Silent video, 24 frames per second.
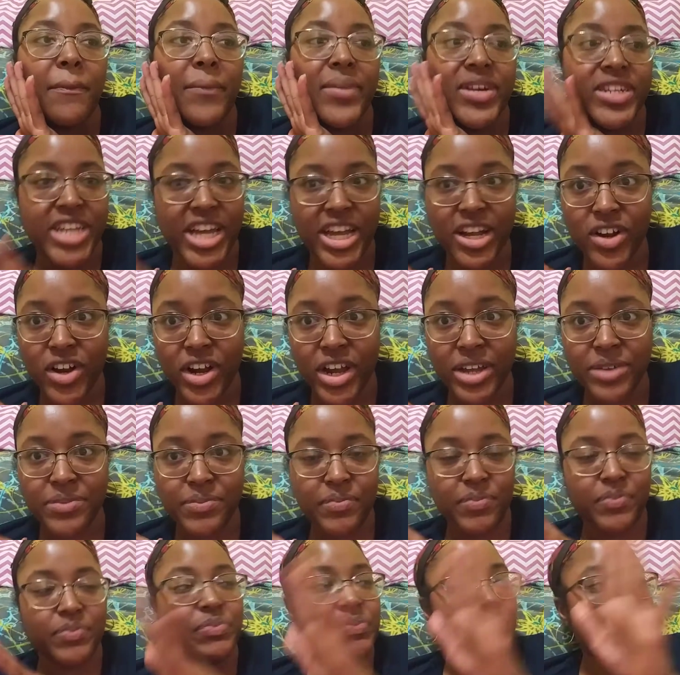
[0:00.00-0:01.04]
Darren
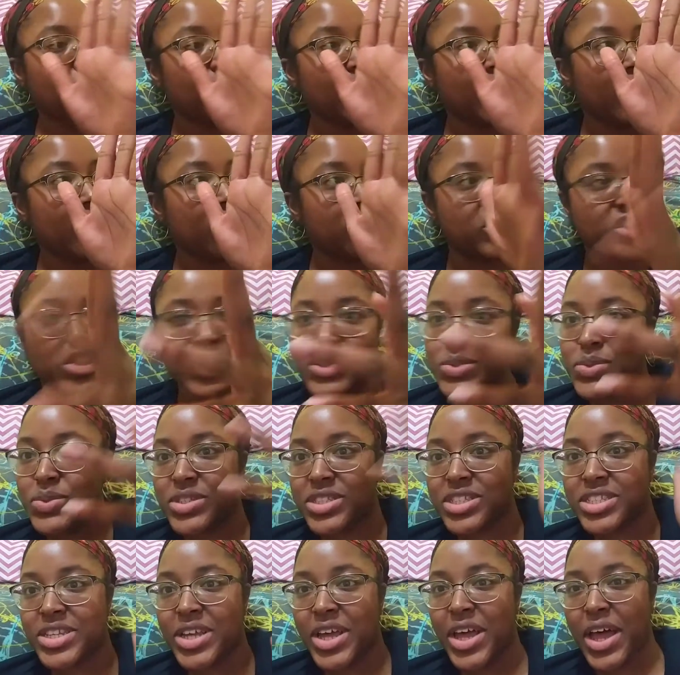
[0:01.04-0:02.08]

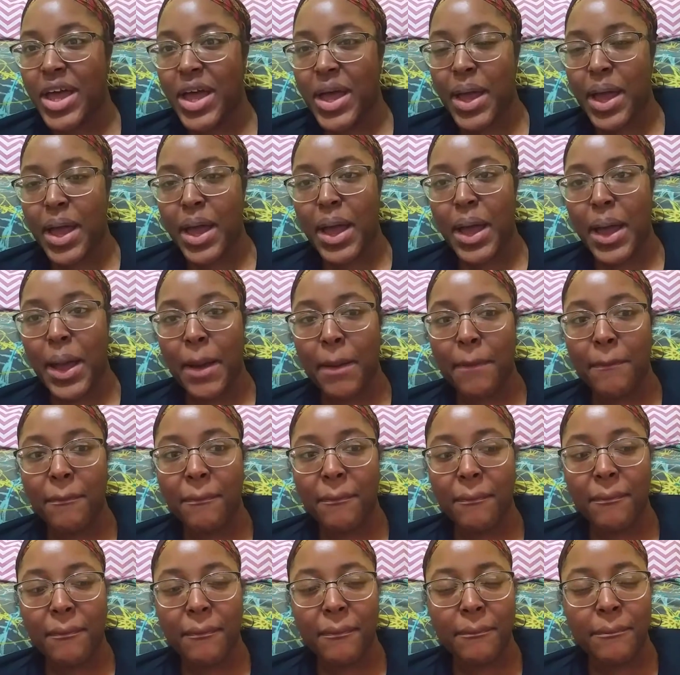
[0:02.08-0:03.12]
shoots
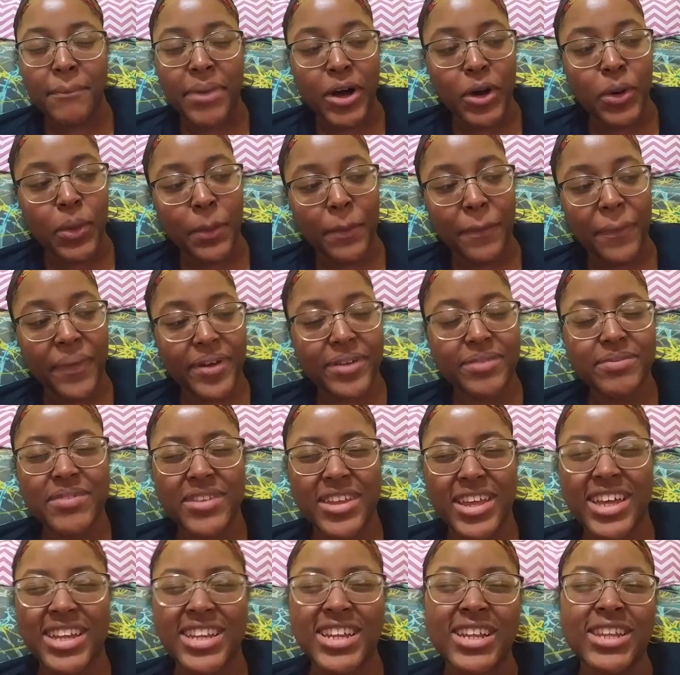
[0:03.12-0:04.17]
Pope
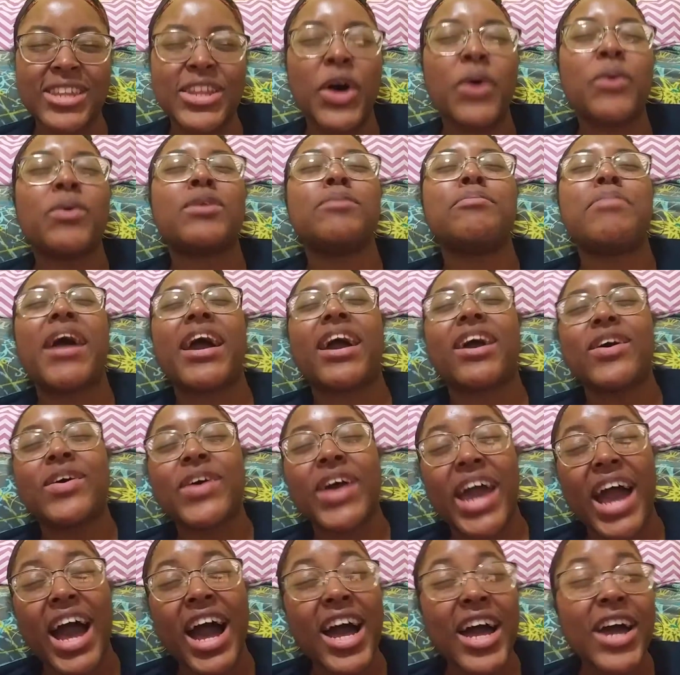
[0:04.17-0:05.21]
in the lower back.
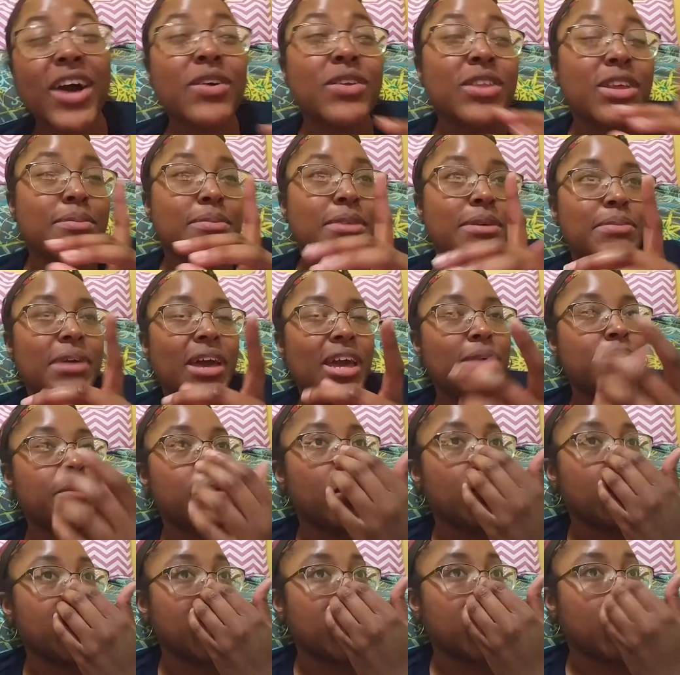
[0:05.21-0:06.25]
Okay, I only been
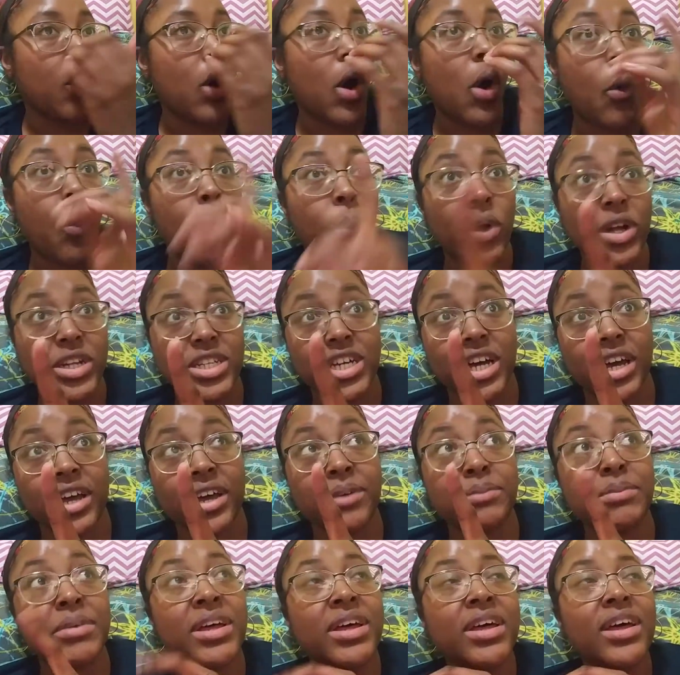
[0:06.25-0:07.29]
paintballing one
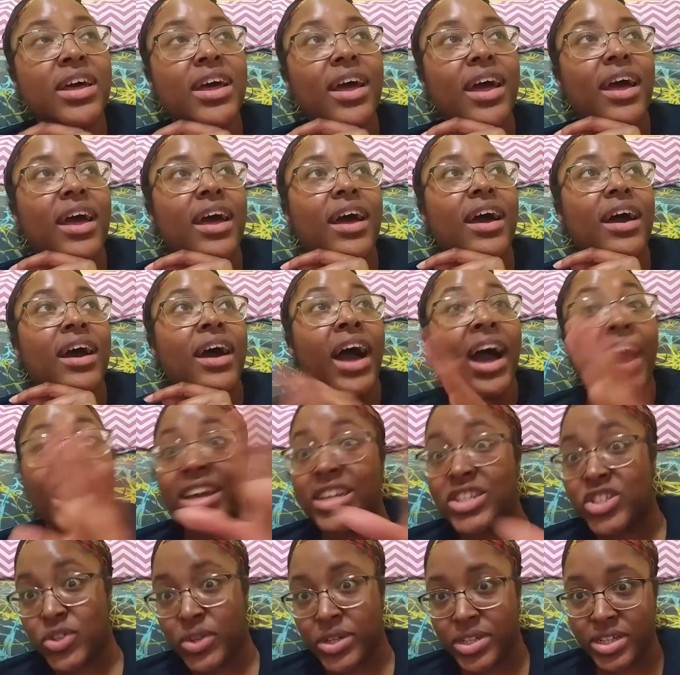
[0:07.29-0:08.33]
time. I
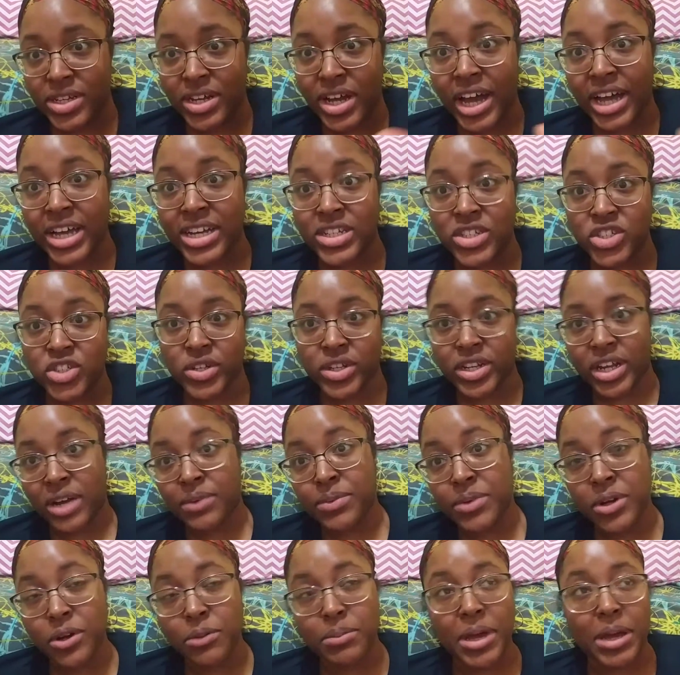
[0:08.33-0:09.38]
enjoyed it. I want to
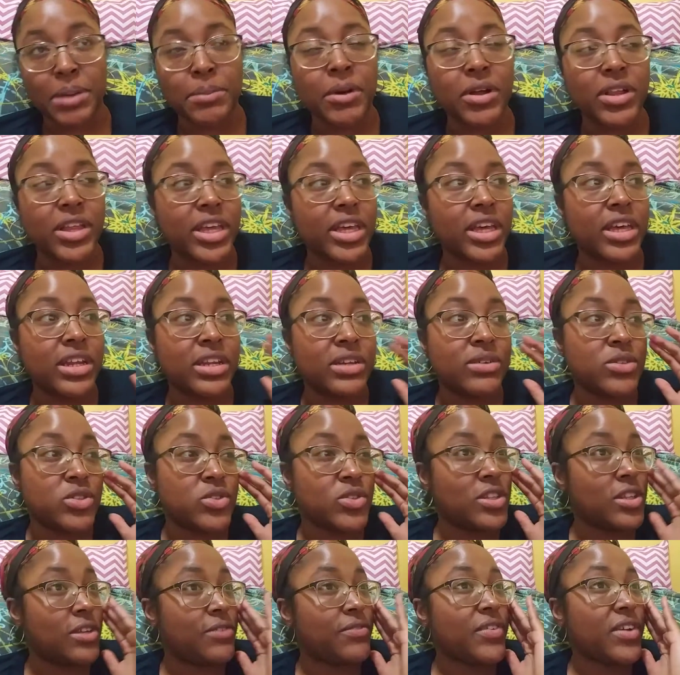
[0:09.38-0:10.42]
go paintballing again. It was
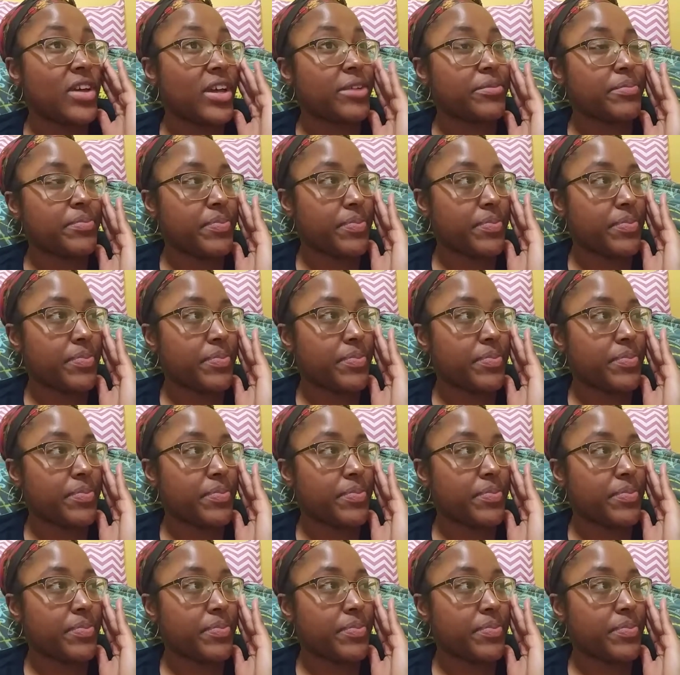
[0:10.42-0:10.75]
really fun.